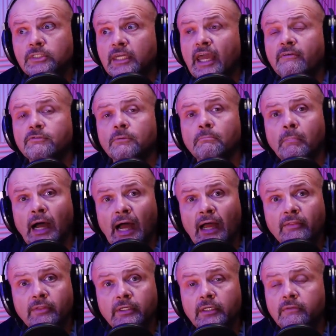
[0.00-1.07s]
they have to
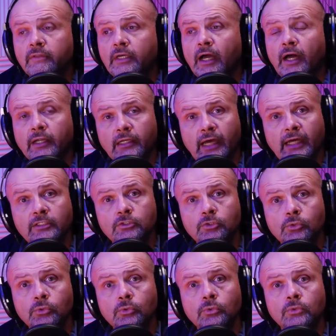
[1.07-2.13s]
buy the online
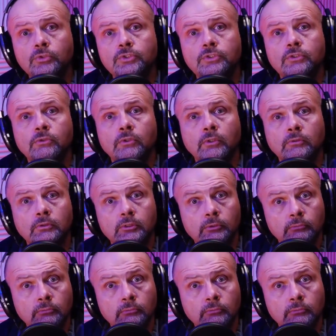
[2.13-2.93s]
tools to